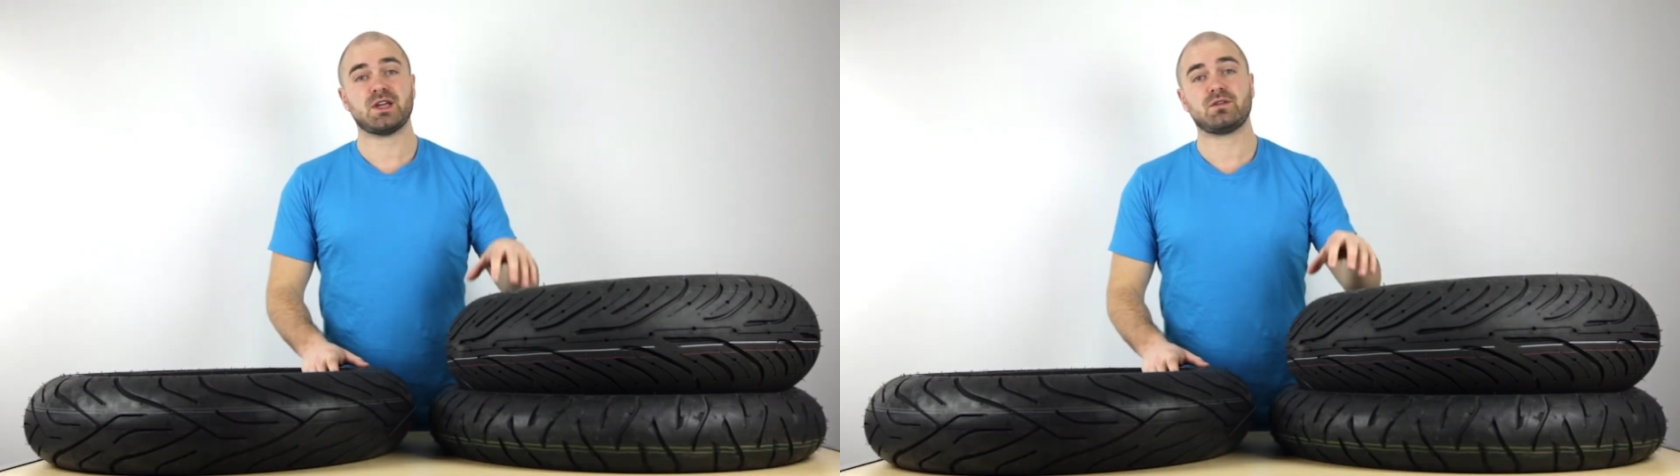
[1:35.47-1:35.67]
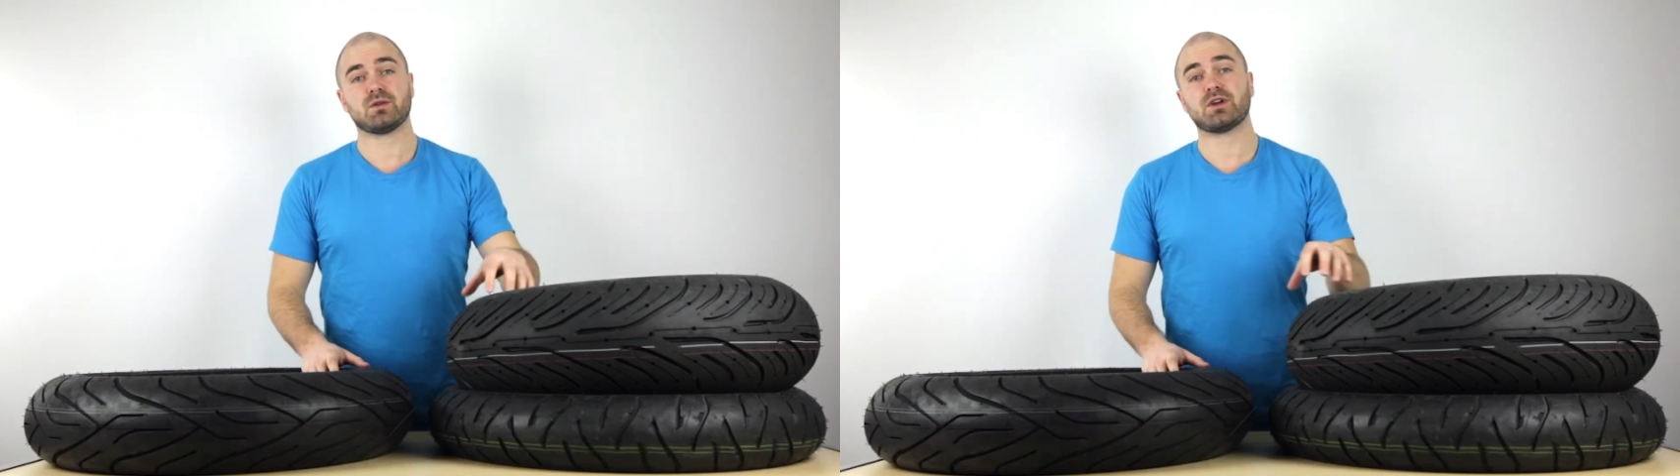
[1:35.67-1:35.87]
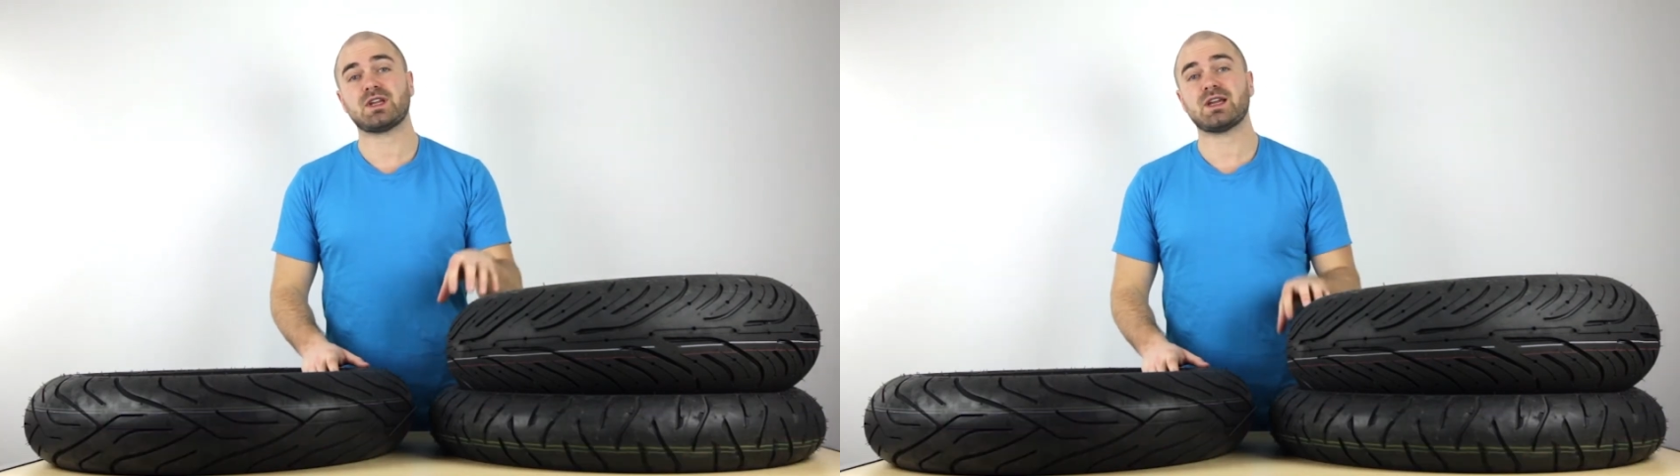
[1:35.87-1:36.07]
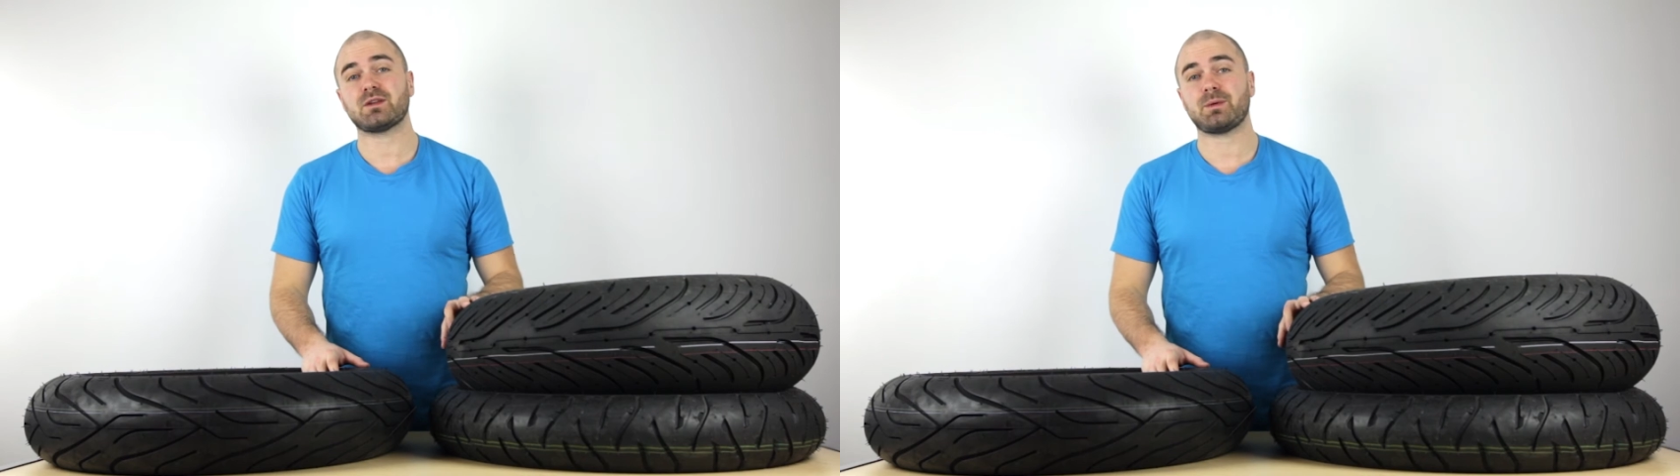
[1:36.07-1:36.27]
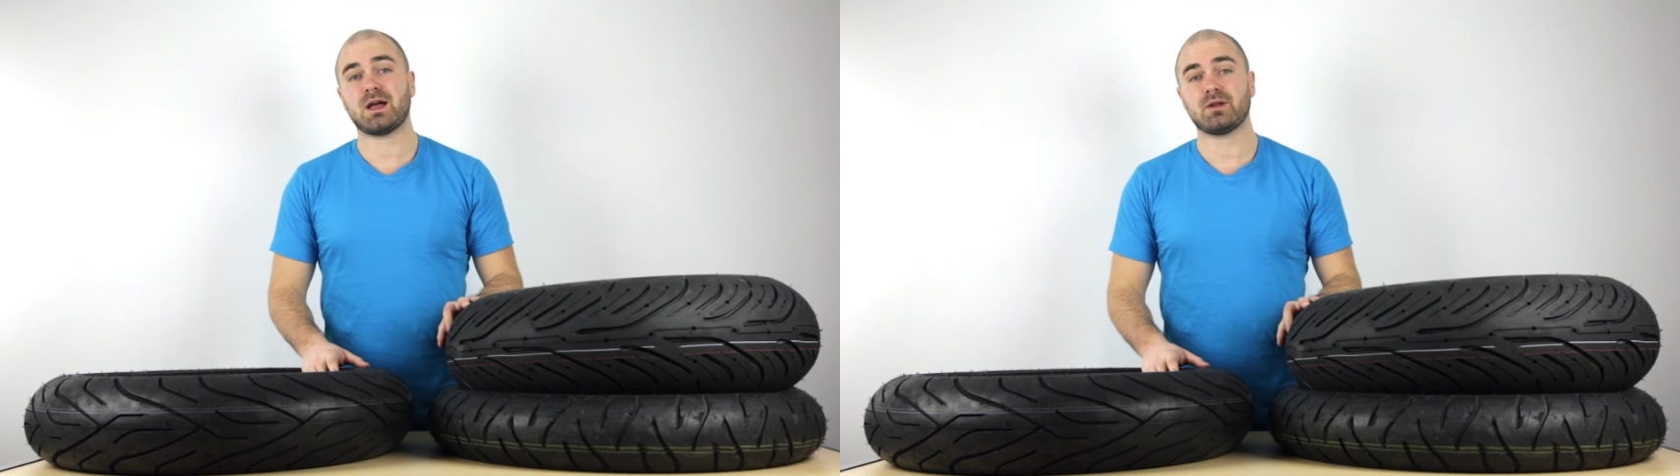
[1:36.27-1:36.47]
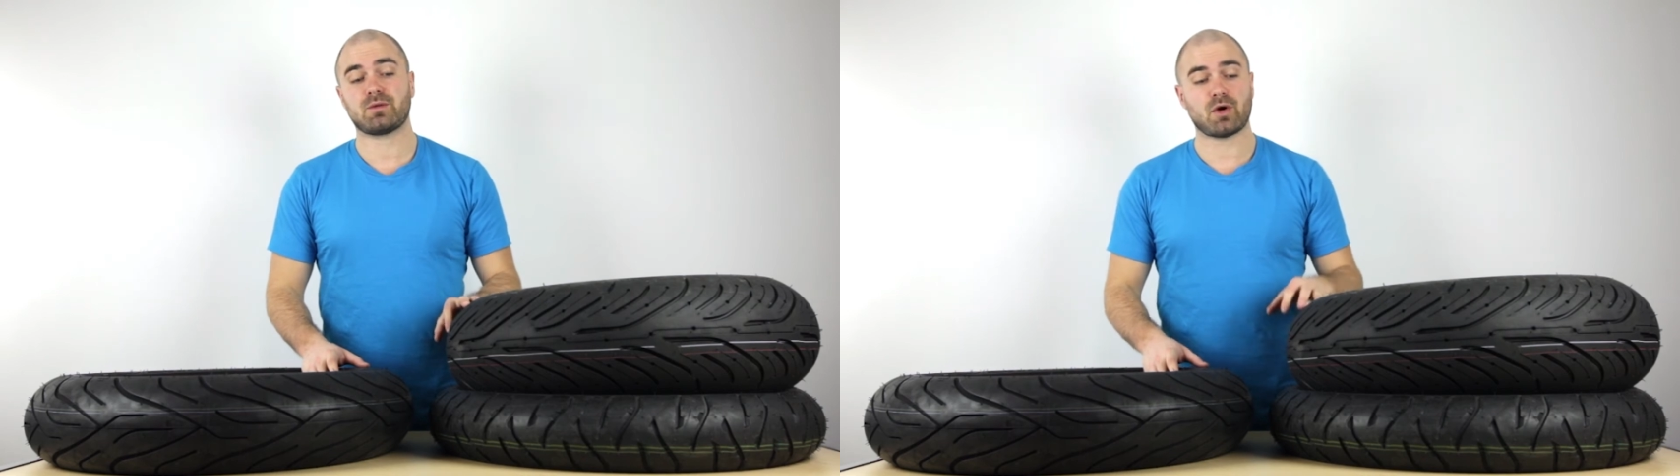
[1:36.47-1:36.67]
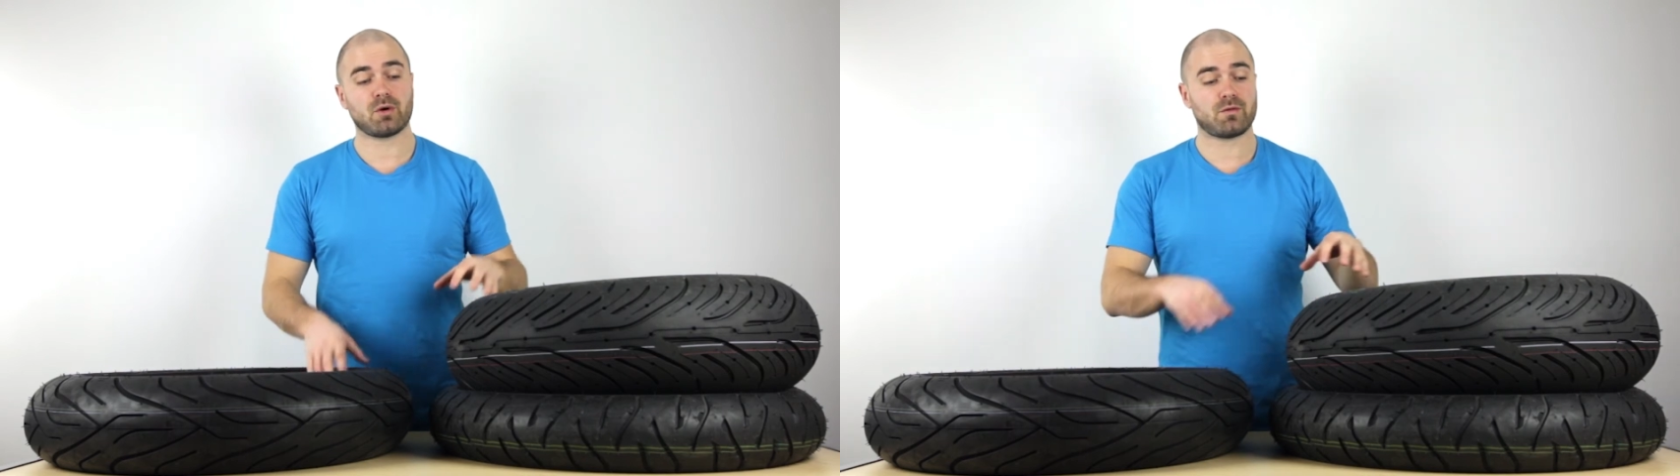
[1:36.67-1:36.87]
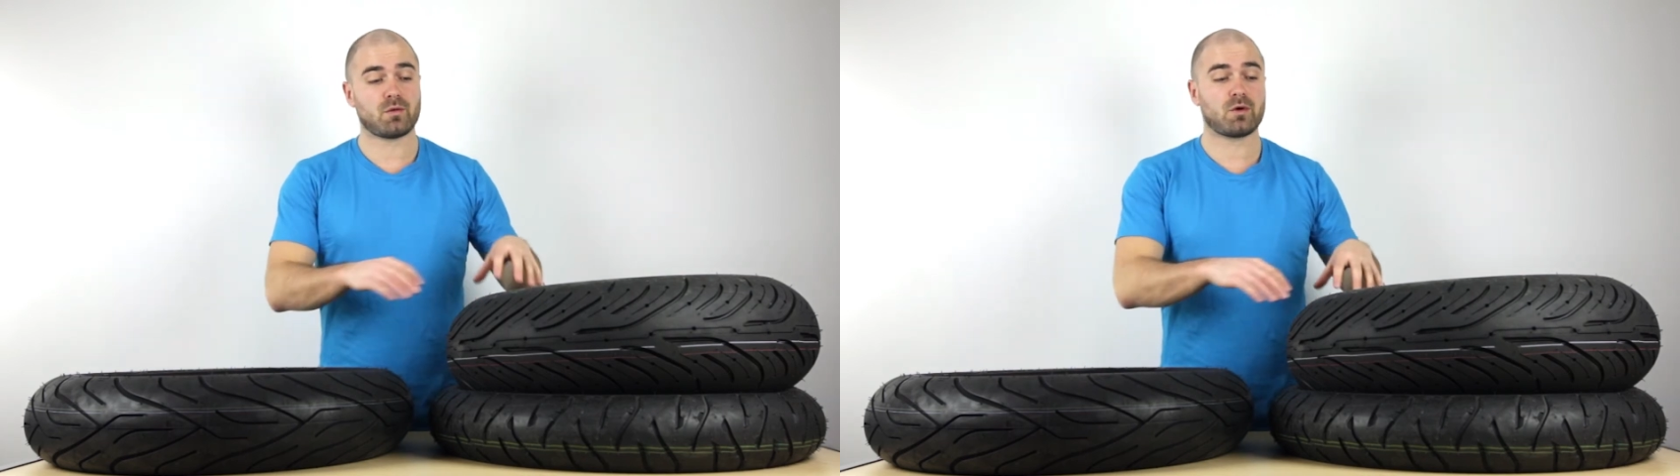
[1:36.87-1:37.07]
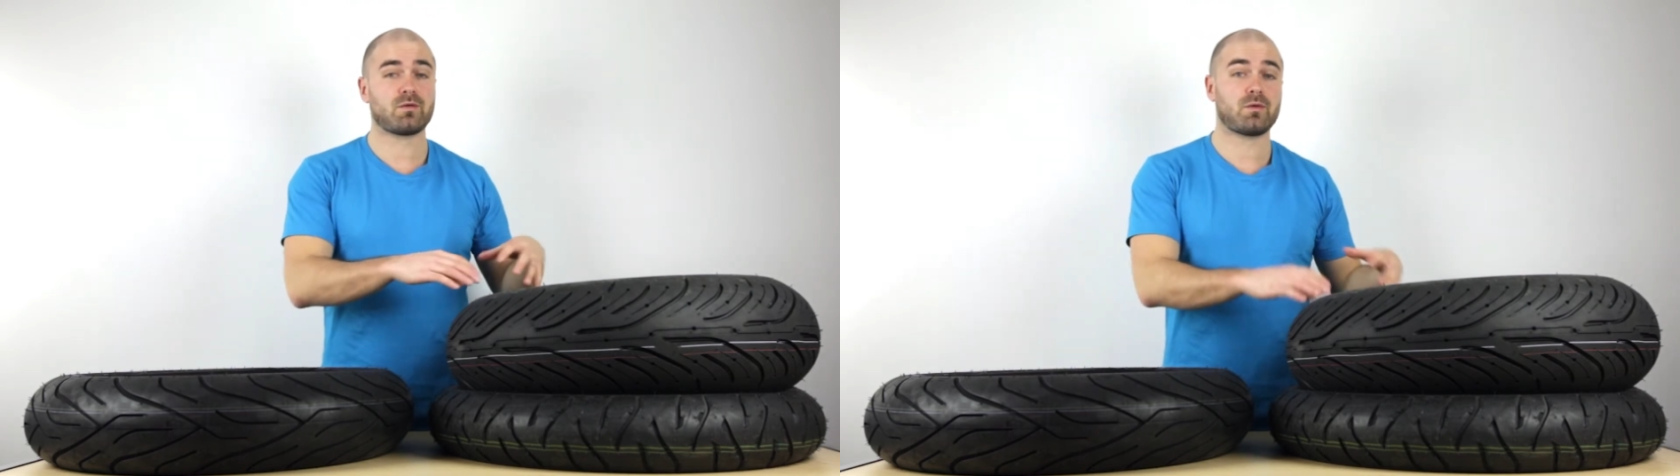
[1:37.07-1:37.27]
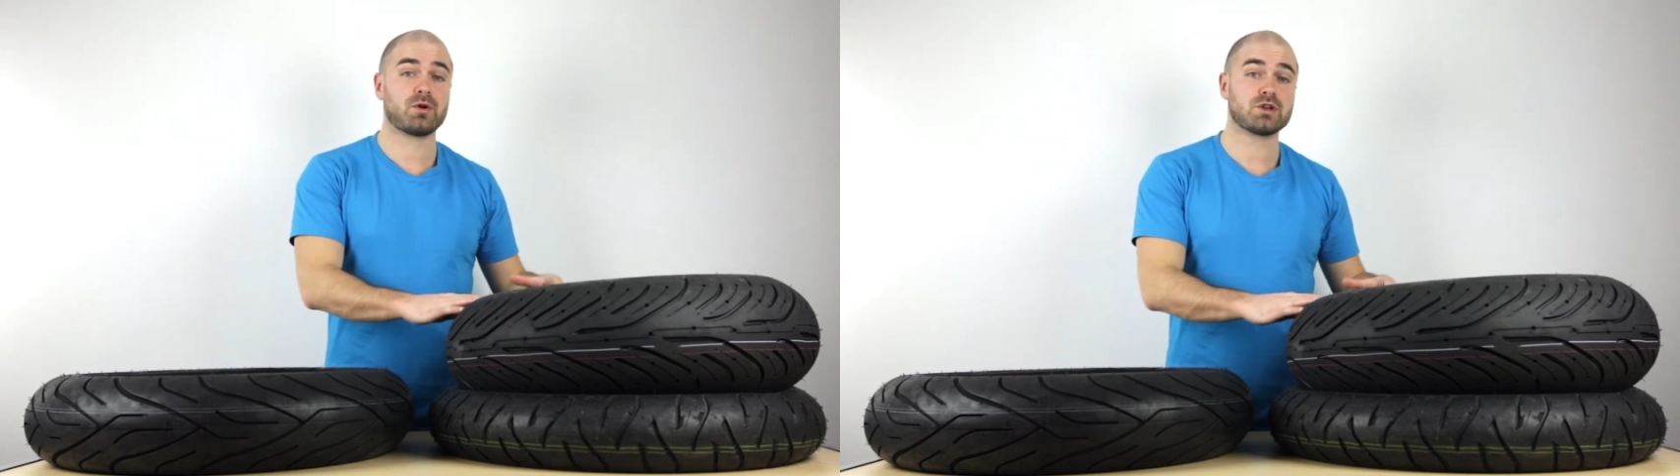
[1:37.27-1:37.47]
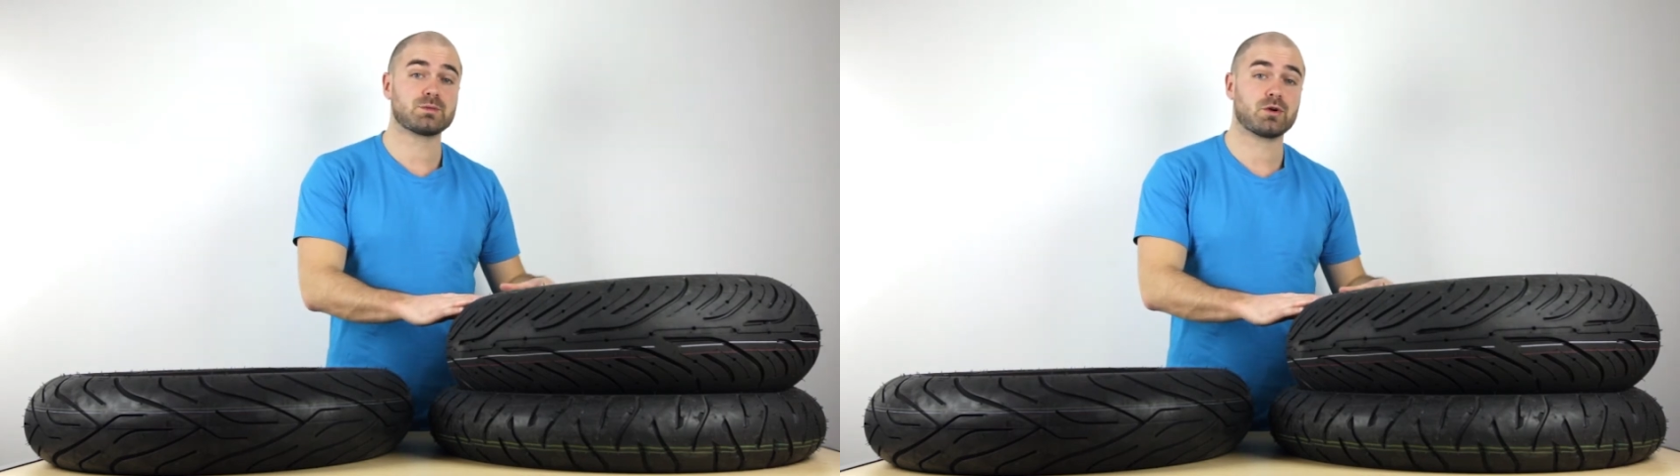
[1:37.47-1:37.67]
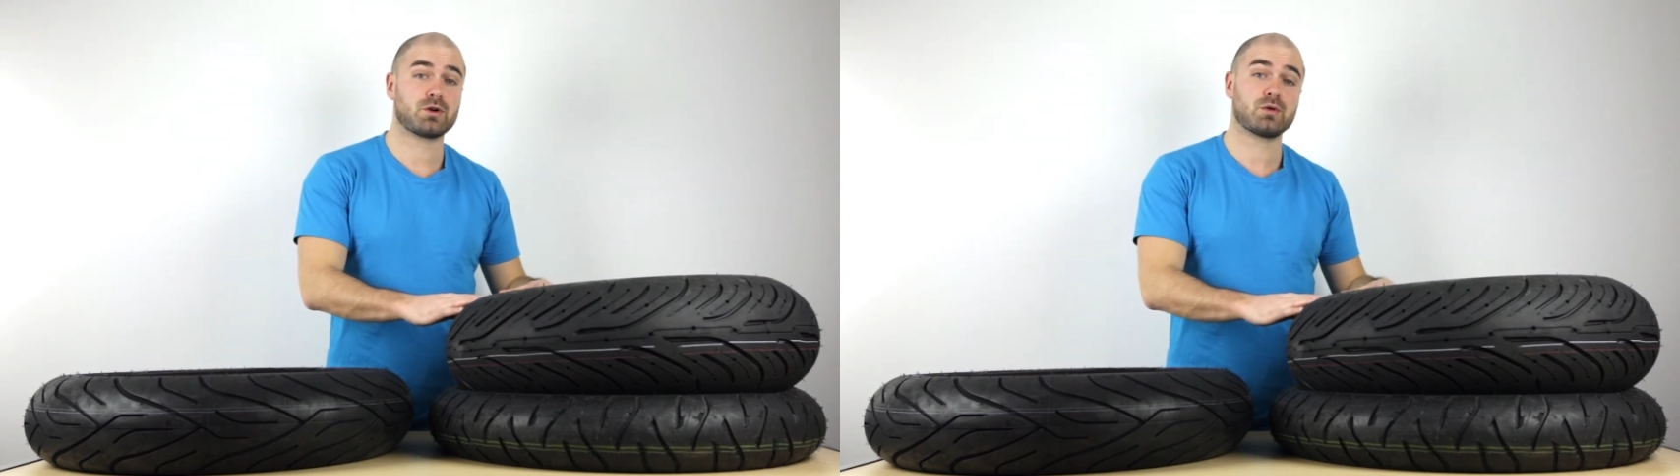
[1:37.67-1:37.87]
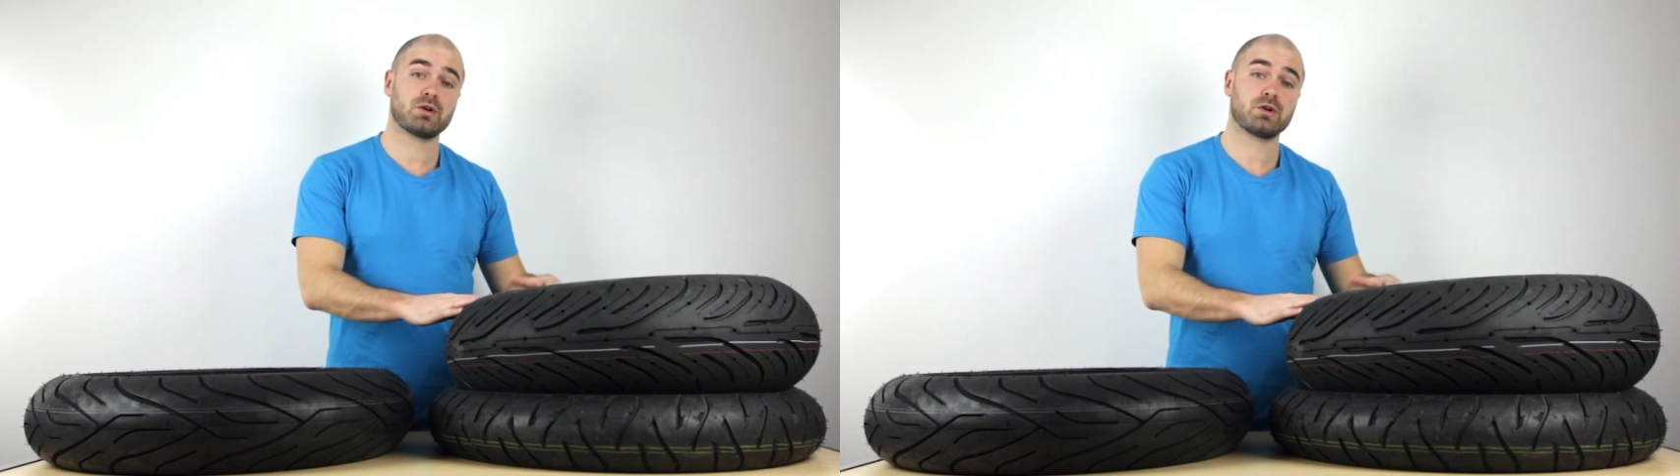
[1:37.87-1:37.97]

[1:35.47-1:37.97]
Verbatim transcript: If you're looking at the Pilot Road 4 for your sport tour,